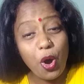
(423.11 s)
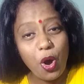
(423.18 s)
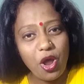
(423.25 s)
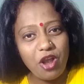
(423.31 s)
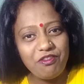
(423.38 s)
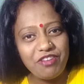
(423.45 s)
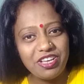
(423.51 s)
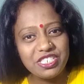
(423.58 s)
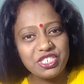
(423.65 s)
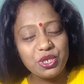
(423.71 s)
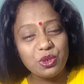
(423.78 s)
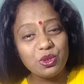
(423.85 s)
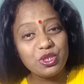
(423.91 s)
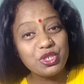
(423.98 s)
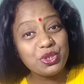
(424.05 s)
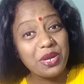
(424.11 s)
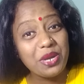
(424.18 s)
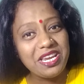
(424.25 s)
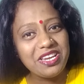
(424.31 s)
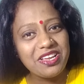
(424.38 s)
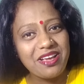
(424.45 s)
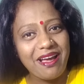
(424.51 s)
always used to
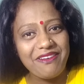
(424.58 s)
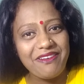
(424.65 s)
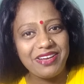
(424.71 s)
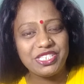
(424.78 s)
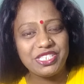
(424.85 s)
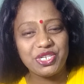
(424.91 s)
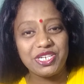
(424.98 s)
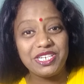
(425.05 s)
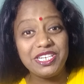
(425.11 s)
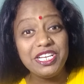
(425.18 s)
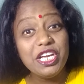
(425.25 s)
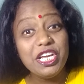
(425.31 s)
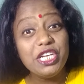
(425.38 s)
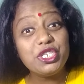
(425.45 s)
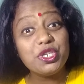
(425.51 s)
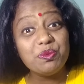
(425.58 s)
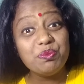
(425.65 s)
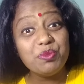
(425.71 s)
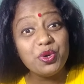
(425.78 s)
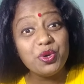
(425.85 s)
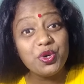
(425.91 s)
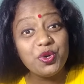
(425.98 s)
encourage her to
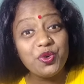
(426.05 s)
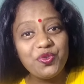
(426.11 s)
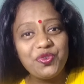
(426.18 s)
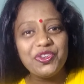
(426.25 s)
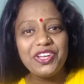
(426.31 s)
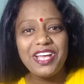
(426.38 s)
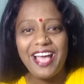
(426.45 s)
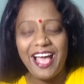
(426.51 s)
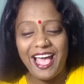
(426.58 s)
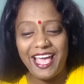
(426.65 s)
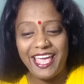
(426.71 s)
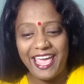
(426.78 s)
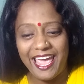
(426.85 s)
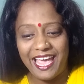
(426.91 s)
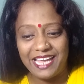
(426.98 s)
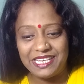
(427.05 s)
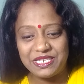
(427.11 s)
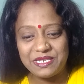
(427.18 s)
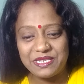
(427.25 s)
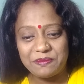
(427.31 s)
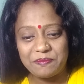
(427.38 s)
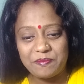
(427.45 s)
move
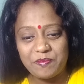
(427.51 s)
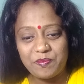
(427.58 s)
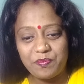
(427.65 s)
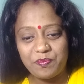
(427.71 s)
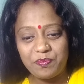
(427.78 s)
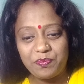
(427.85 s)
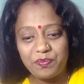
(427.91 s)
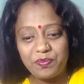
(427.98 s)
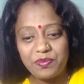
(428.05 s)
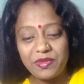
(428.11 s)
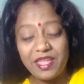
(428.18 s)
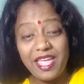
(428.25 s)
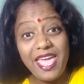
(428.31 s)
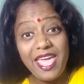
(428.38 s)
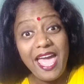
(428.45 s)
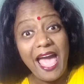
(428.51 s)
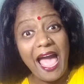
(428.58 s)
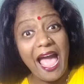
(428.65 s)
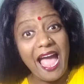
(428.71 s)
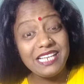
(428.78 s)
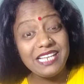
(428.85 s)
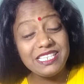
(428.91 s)
ahead.
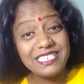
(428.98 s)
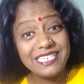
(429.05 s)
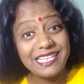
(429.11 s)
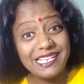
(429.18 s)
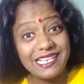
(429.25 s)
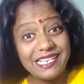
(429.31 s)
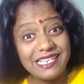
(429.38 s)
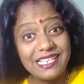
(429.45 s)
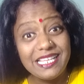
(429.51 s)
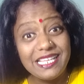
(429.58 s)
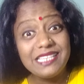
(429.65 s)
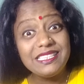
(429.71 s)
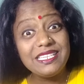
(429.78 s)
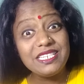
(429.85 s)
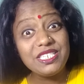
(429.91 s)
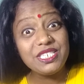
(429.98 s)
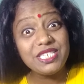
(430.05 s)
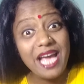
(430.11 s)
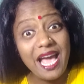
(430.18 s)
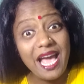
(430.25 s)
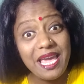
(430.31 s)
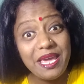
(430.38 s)
Until the
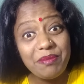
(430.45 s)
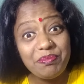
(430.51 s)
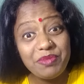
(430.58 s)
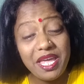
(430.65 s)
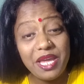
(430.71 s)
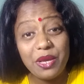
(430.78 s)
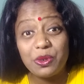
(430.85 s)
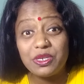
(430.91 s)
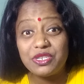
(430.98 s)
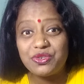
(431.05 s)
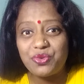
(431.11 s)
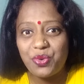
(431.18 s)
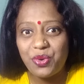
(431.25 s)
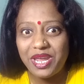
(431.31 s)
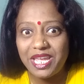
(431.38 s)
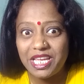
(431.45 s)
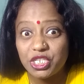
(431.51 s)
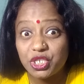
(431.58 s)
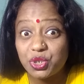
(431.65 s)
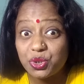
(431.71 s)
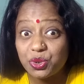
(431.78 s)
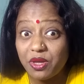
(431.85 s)
time they could
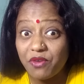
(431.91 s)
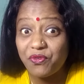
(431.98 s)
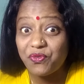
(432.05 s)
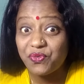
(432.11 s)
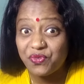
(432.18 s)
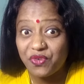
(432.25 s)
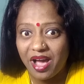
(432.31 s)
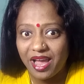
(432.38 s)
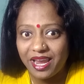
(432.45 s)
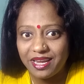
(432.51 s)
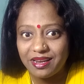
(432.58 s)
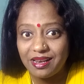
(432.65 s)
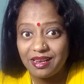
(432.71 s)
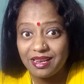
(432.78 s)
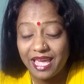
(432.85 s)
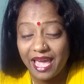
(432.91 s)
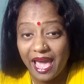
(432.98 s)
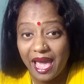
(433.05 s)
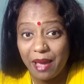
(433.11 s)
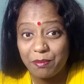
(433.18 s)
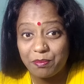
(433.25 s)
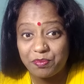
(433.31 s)
reach to the final
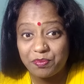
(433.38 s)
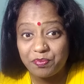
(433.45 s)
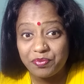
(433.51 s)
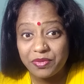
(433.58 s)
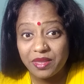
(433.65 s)
camp,